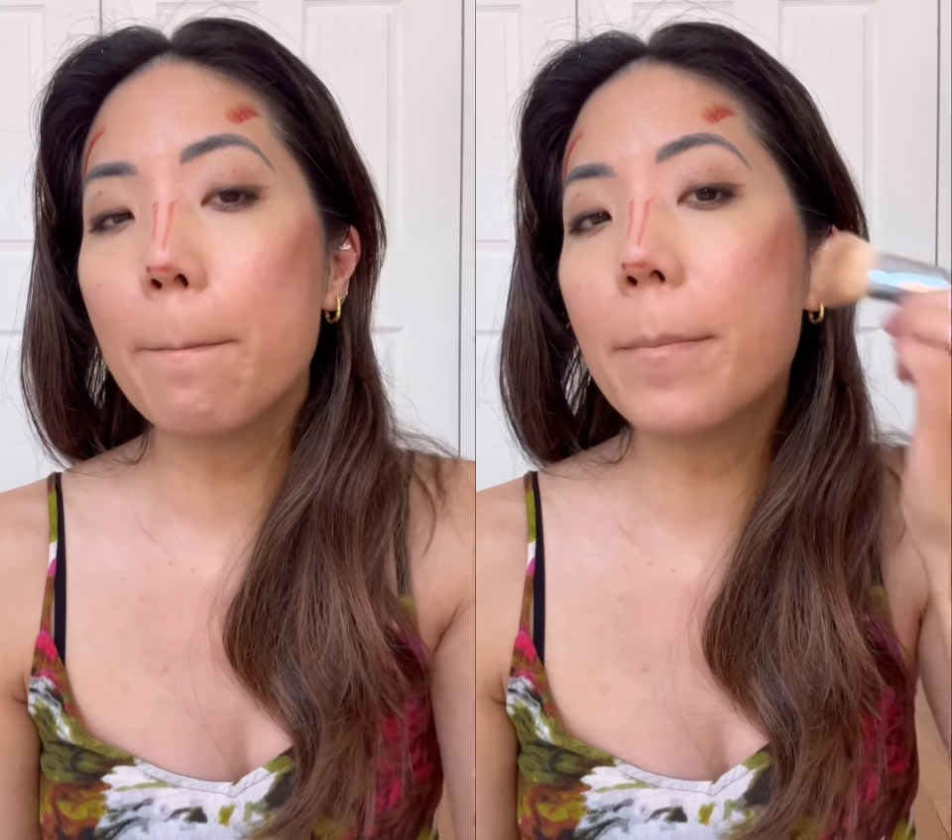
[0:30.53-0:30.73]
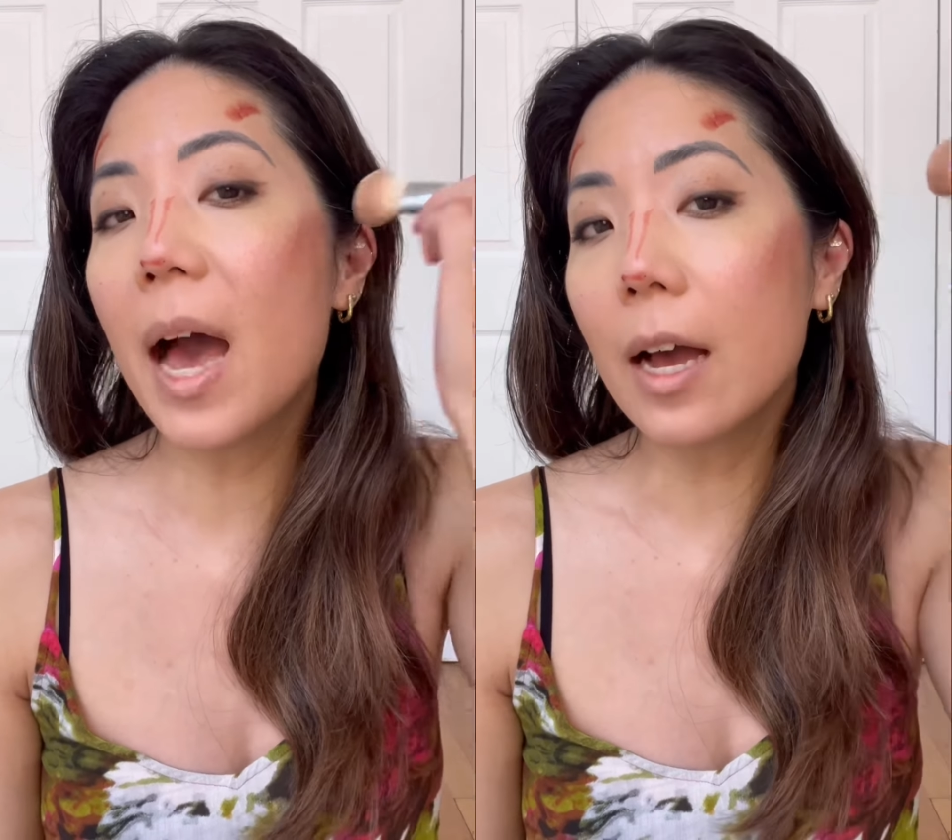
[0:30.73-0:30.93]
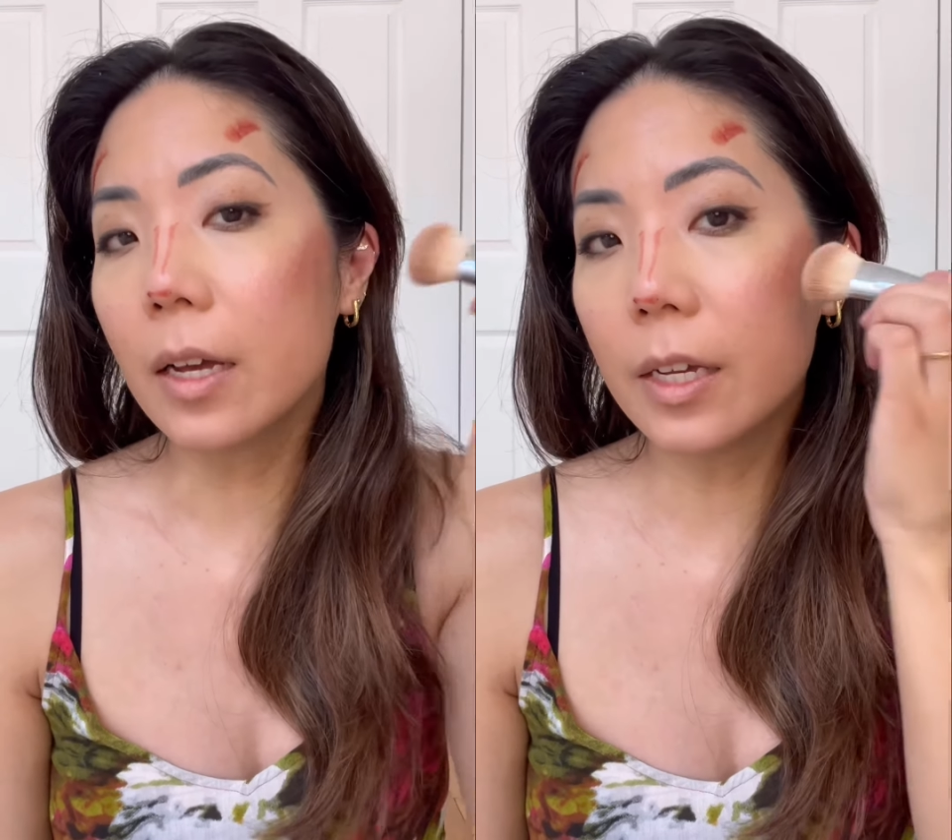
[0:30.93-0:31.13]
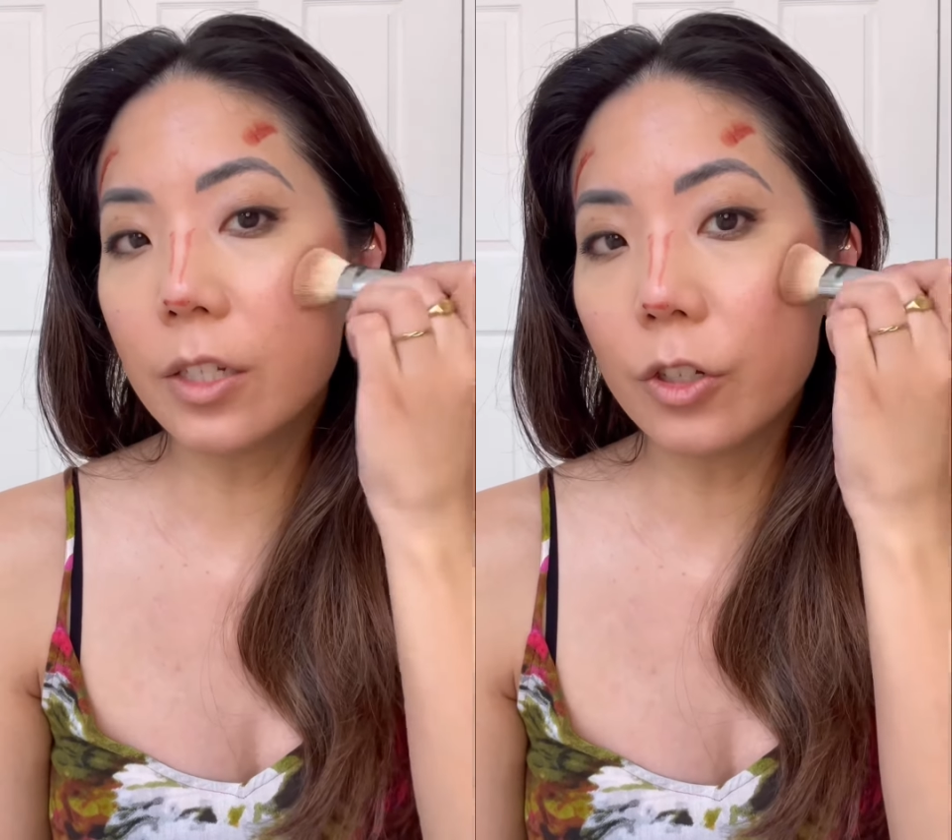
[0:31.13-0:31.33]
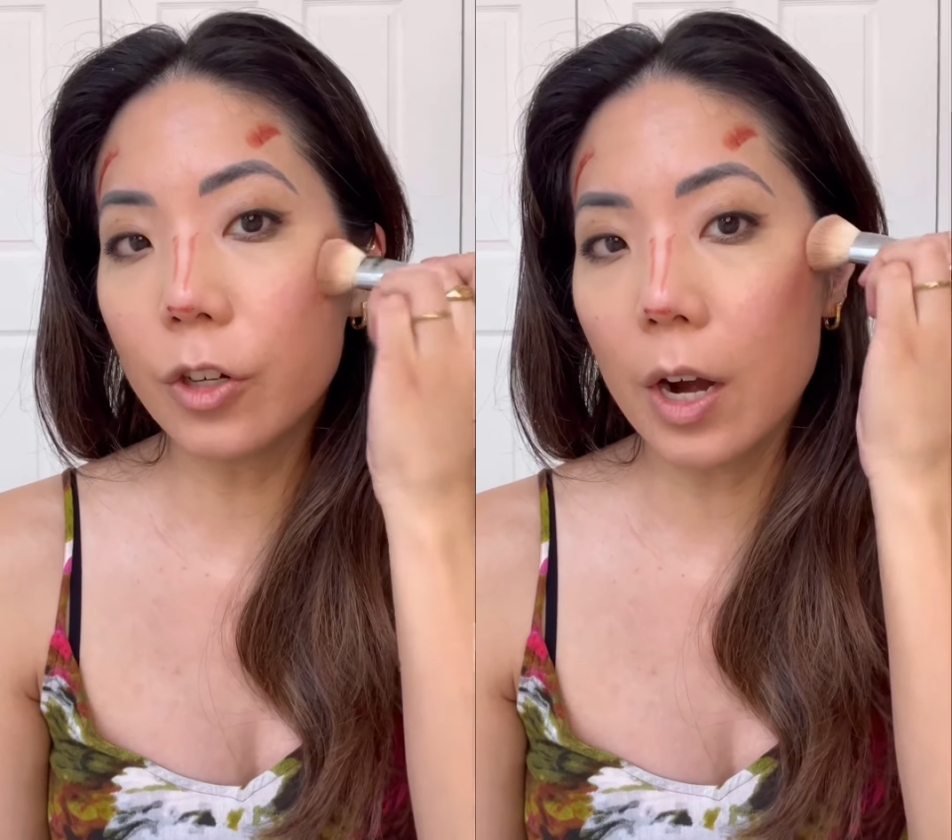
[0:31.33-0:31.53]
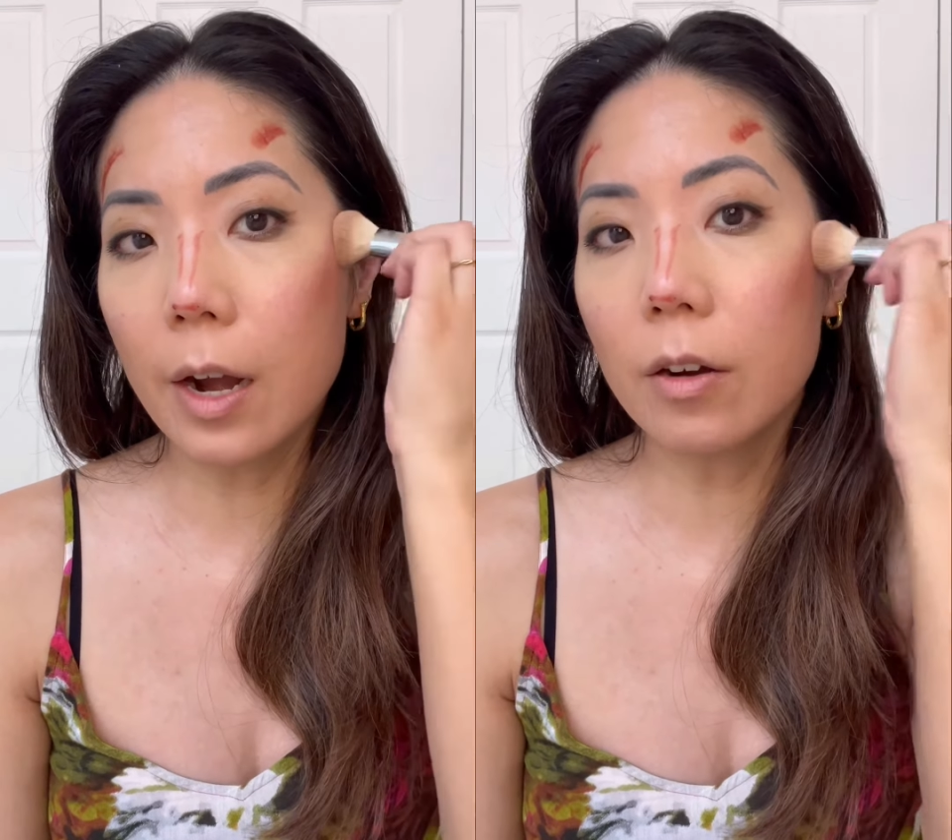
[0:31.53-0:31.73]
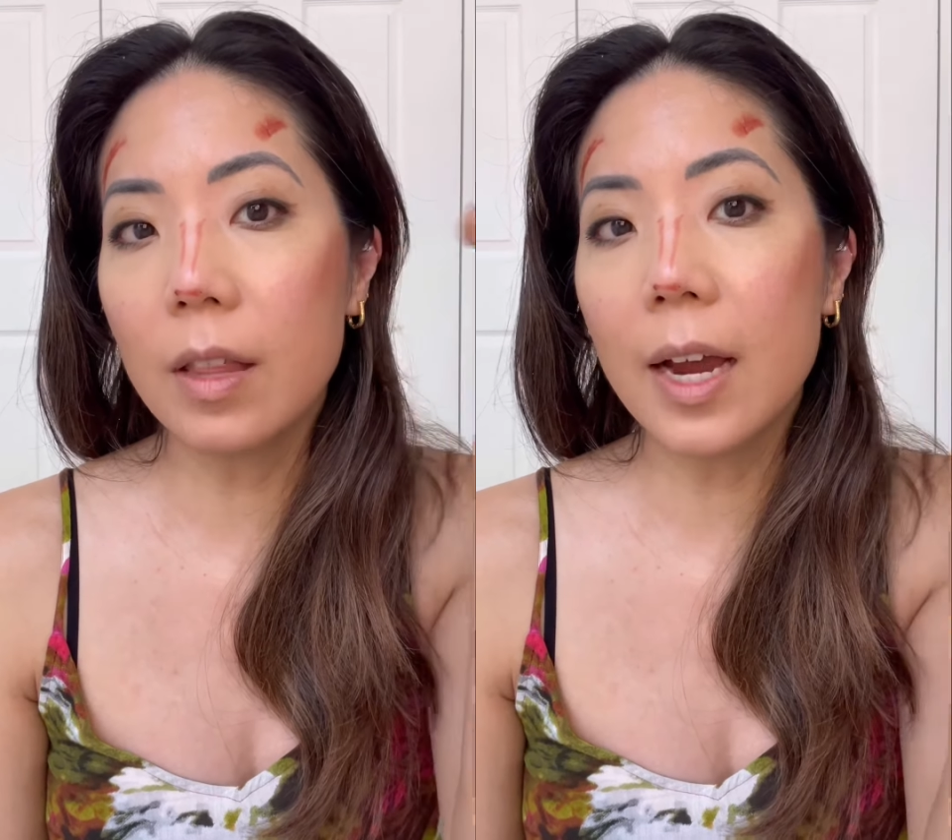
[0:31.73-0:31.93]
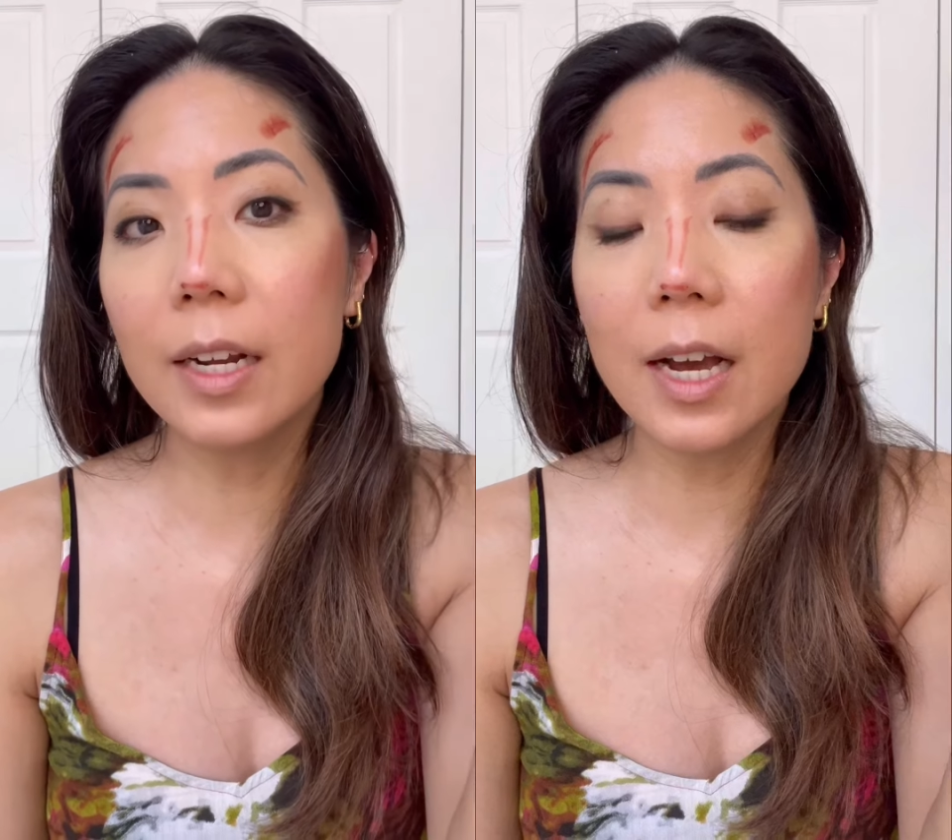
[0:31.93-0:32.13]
back into your hairline.